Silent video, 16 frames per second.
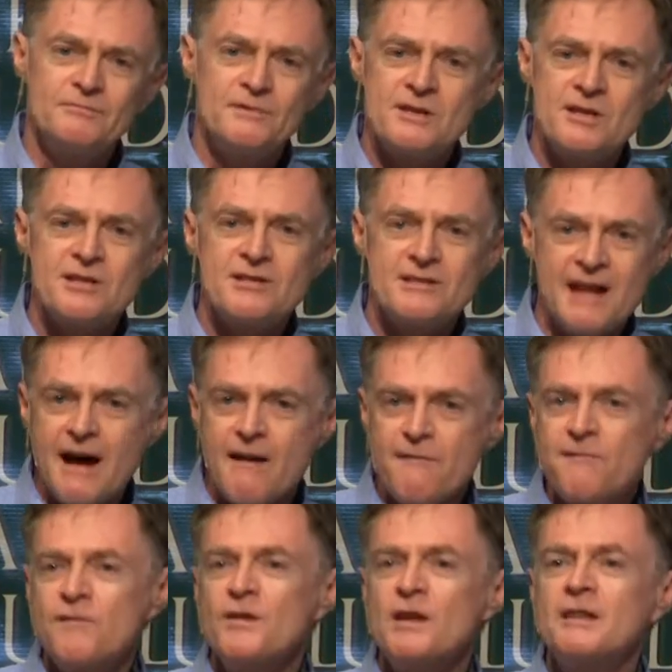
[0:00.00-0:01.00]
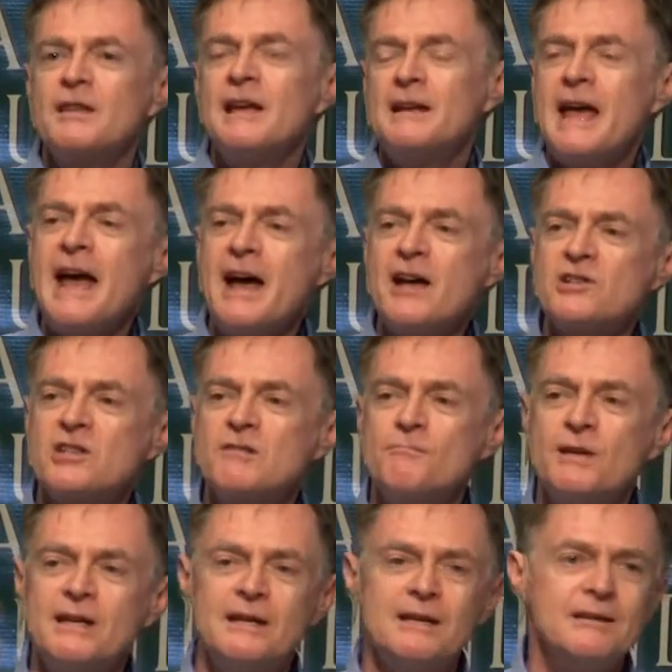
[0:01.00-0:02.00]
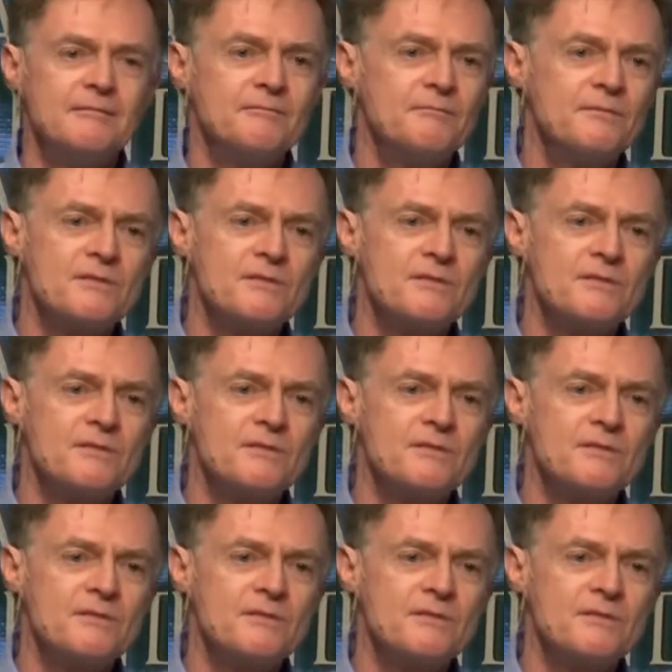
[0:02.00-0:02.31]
stuff that then has to be